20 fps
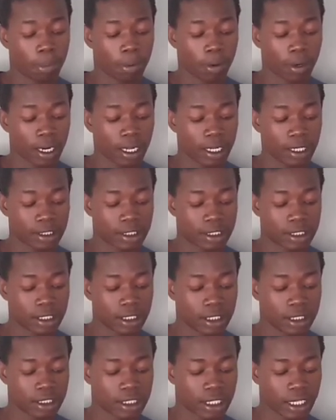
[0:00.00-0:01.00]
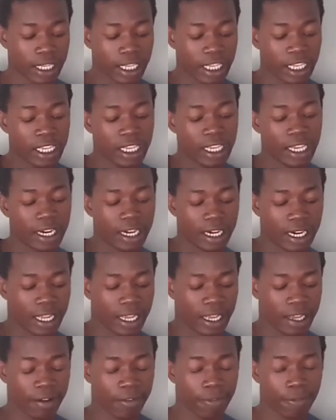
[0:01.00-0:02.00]
press this E and
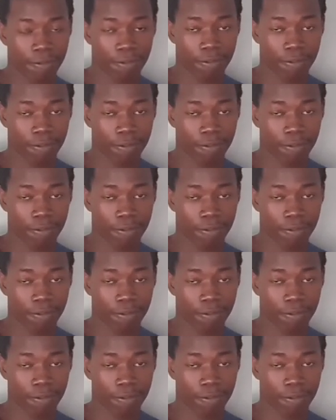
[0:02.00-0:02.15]
F,